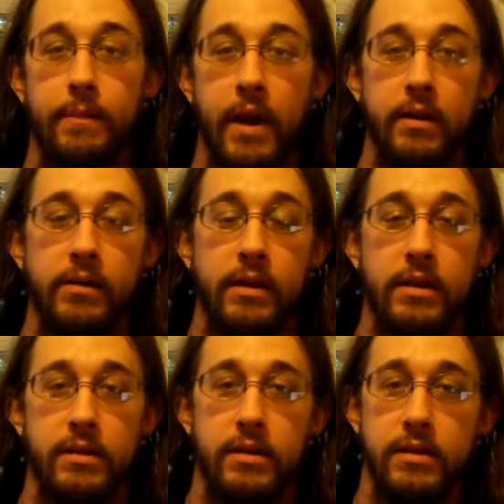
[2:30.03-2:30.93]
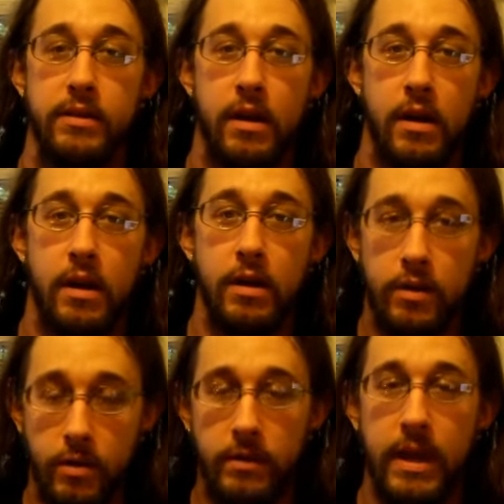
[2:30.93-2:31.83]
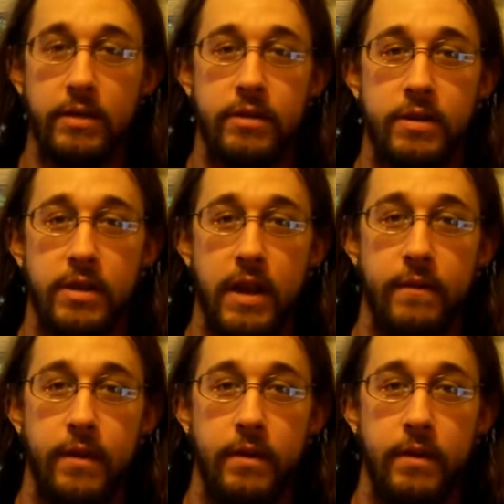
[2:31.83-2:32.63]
Apparently since 2007.